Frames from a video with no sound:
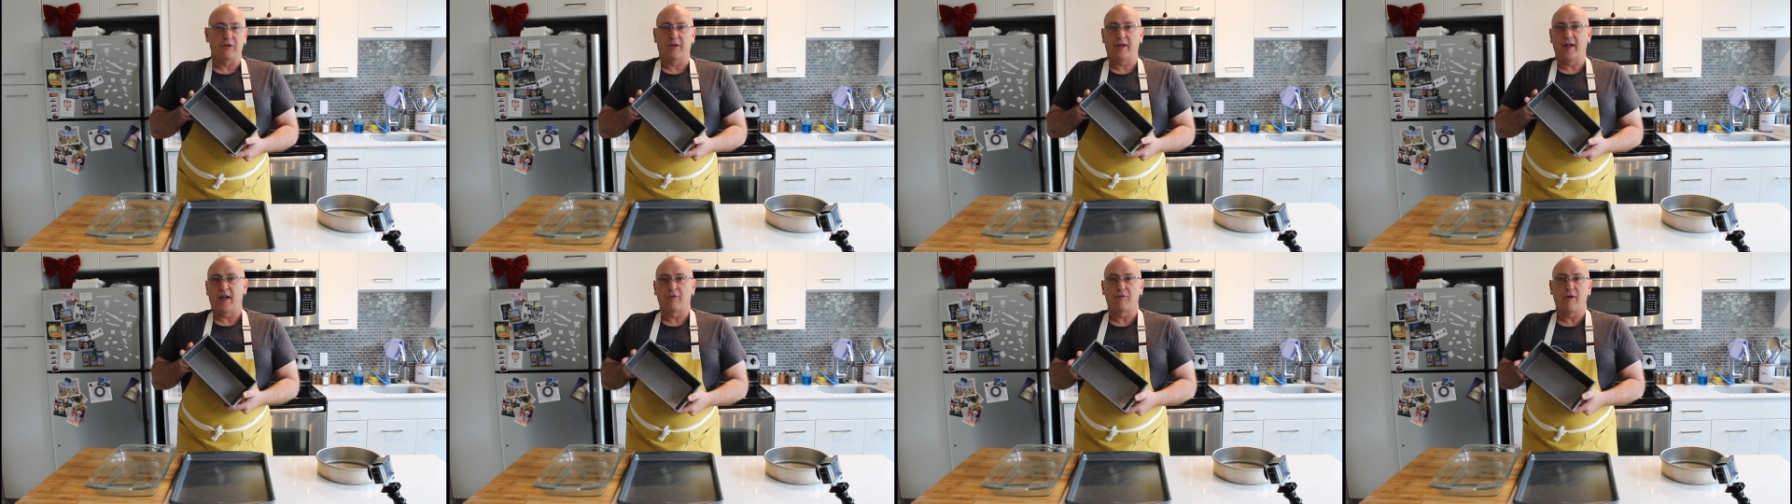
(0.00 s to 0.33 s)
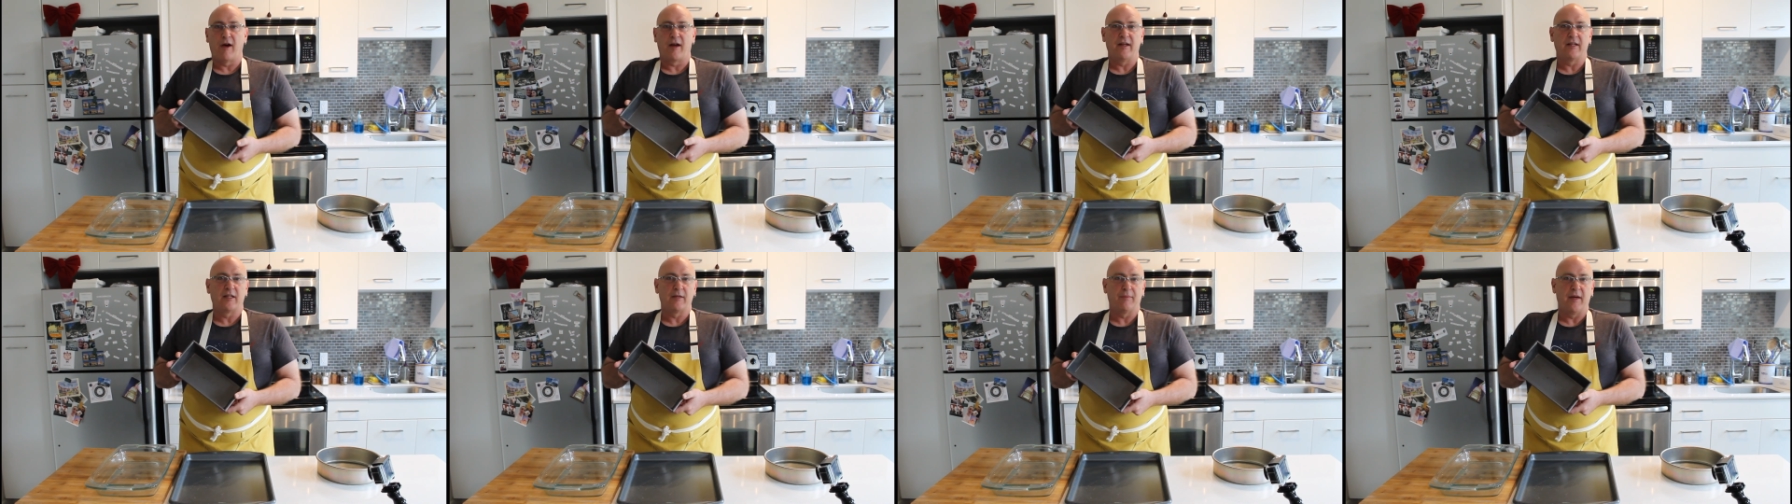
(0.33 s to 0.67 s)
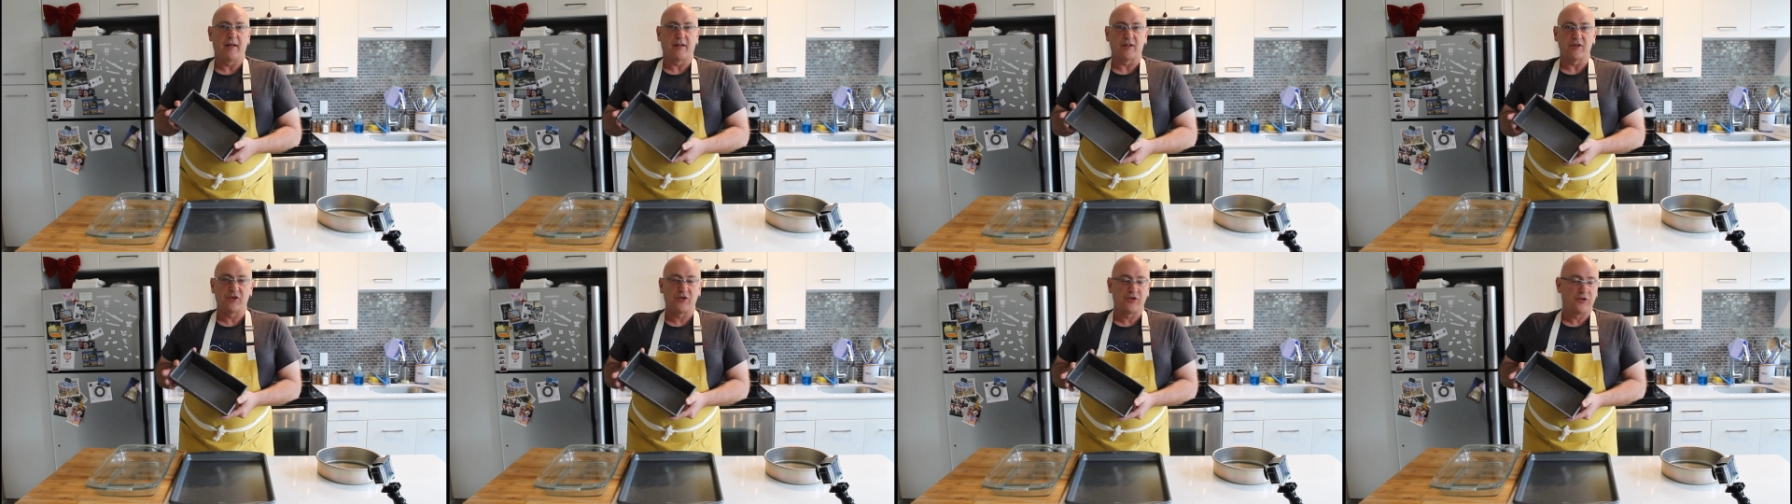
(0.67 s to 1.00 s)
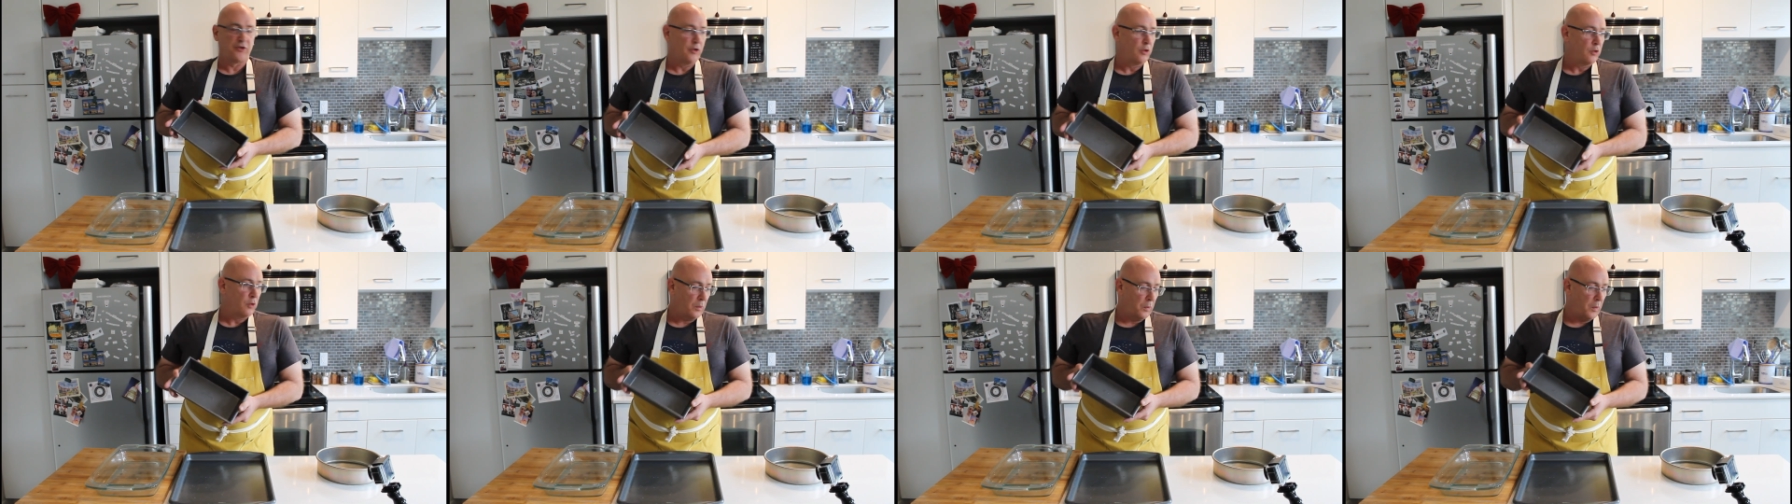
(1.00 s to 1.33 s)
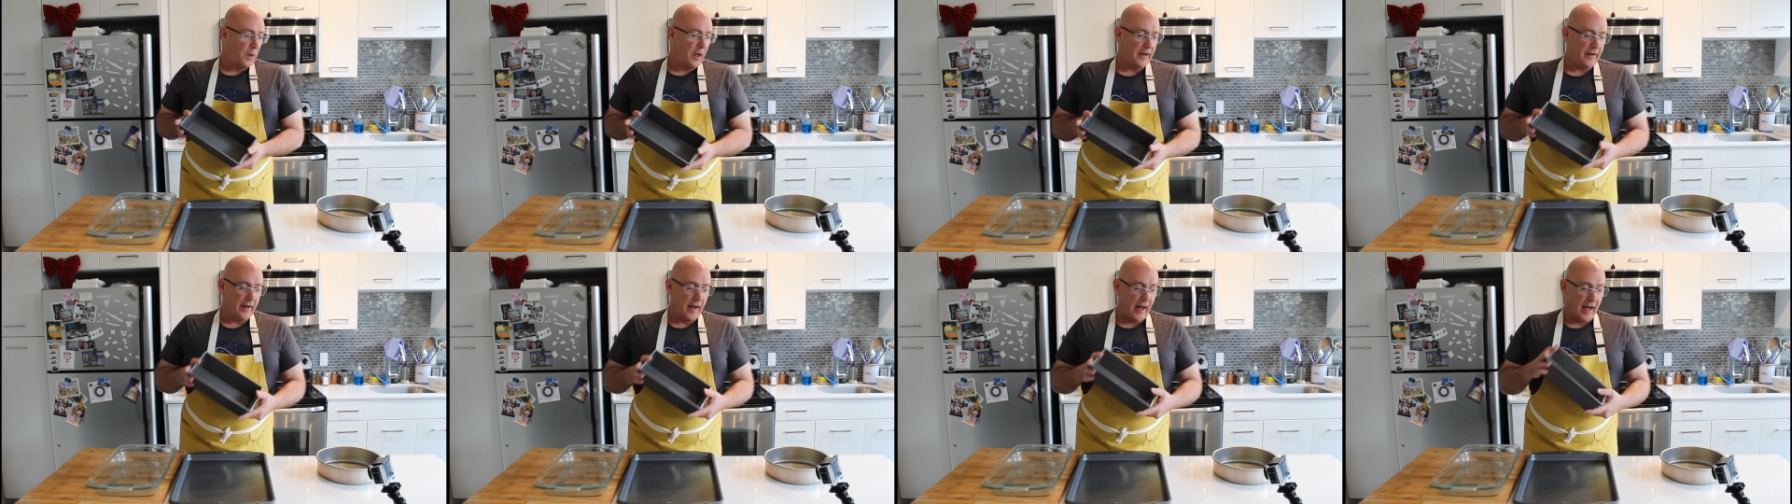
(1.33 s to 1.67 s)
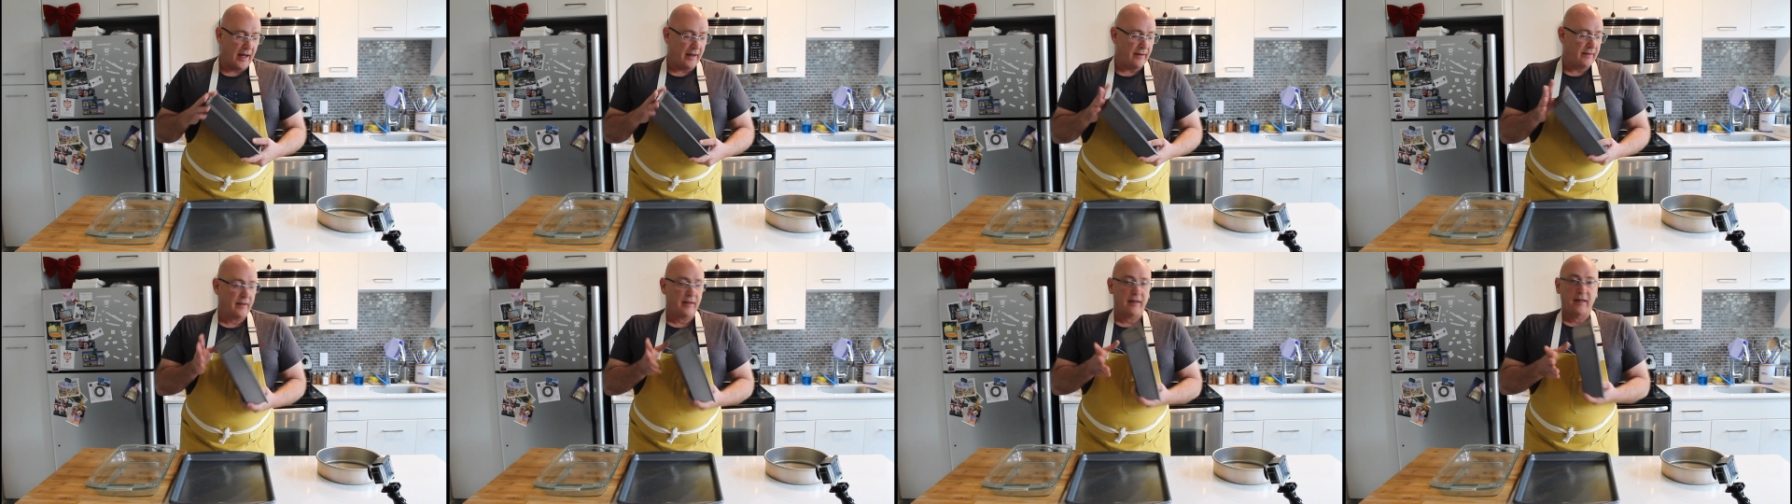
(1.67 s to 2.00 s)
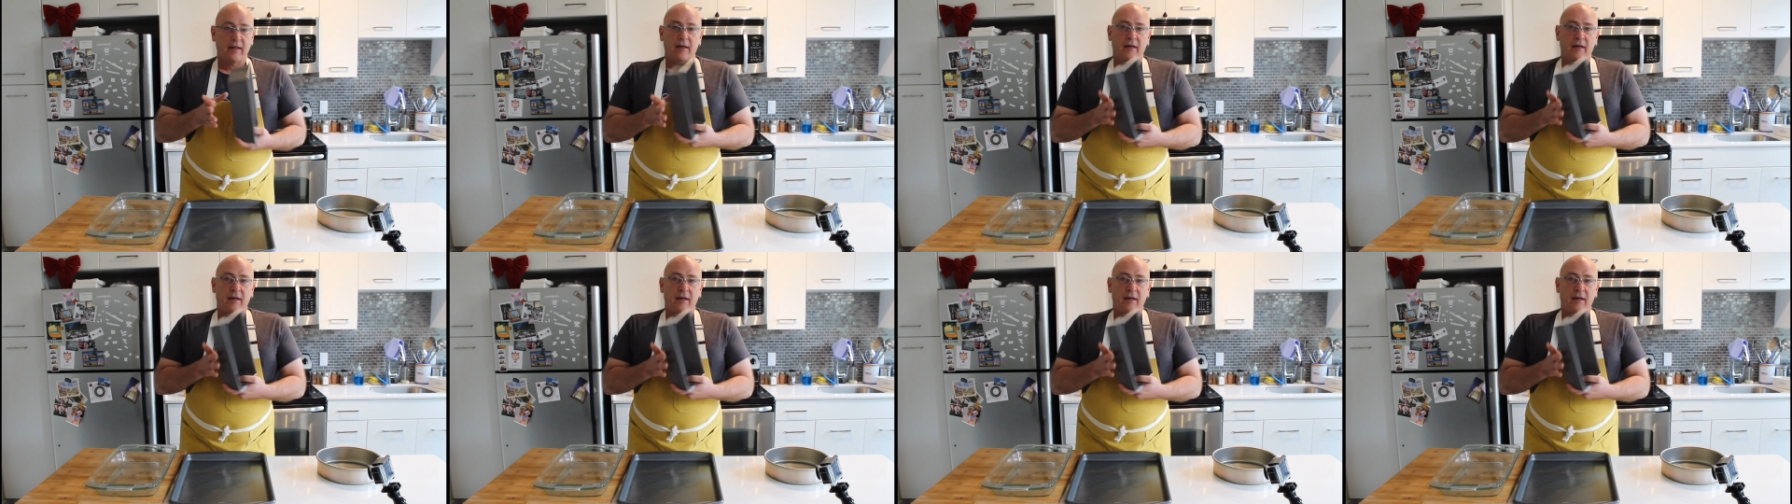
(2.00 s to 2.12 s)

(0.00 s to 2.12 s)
you're getting ready to make a stew or whatnot.